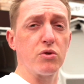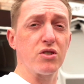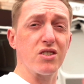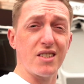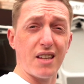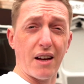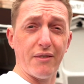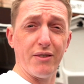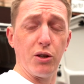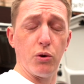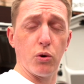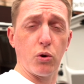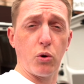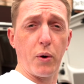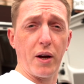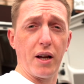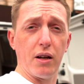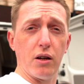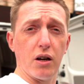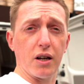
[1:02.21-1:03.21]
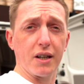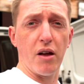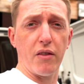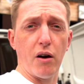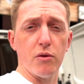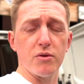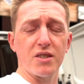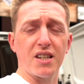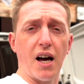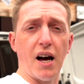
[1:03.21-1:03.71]
just have a little quick look at
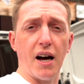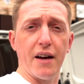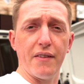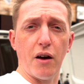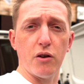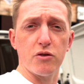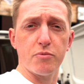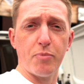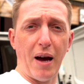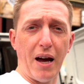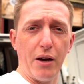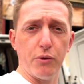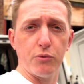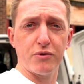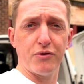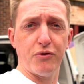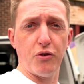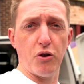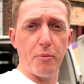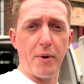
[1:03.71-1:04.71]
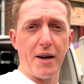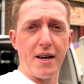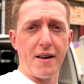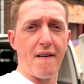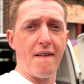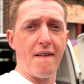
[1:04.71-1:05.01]
those cutting those panels for me.